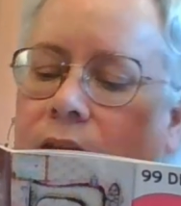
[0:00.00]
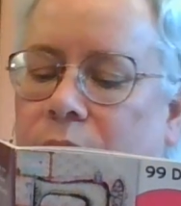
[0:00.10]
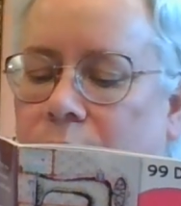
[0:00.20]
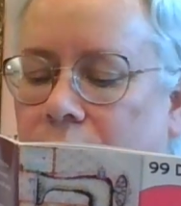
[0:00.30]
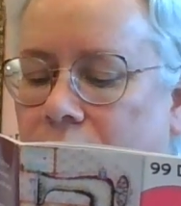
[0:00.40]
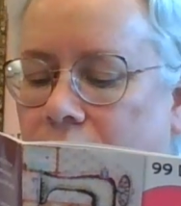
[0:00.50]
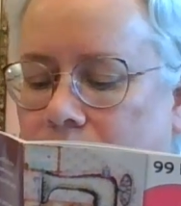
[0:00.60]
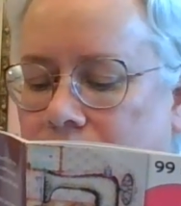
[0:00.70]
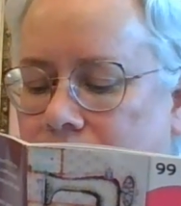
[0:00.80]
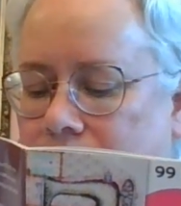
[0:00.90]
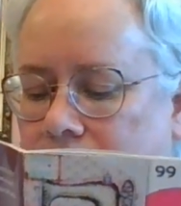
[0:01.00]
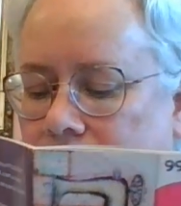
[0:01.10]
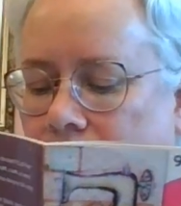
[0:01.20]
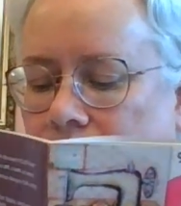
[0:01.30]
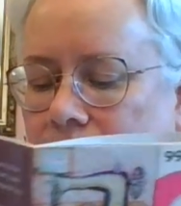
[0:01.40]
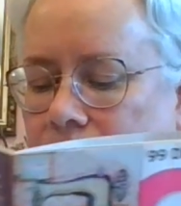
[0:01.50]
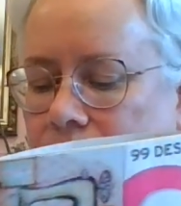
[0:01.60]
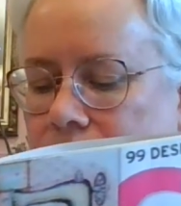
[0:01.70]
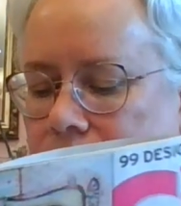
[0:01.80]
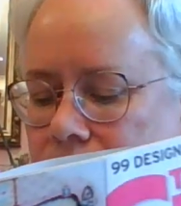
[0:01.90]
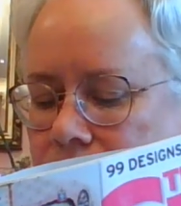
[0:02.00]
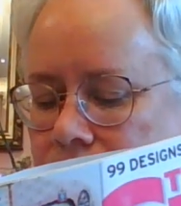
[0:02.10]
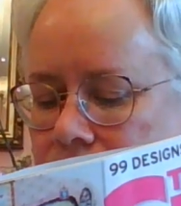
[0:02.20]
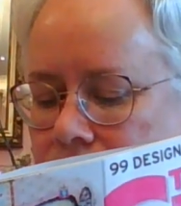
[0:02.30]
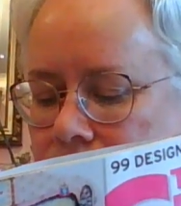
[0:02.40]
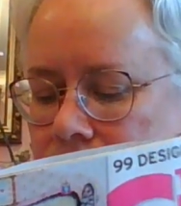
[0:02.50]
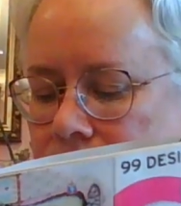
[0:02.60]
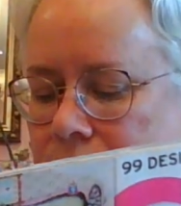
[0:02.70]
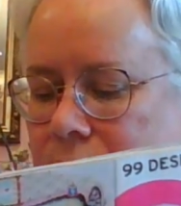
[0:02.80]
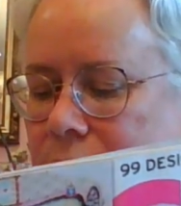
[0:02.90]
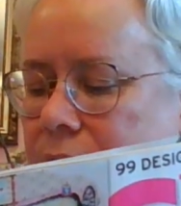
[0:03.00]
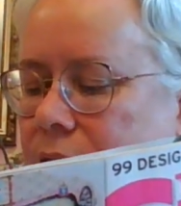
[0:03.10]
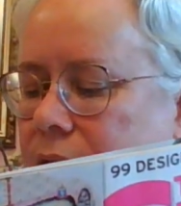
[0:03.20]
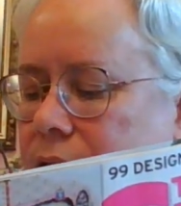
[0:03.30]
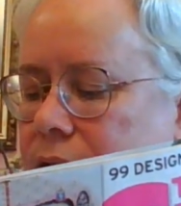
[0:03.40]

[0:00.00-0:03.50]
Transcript: they put comments in. Oh, yeah.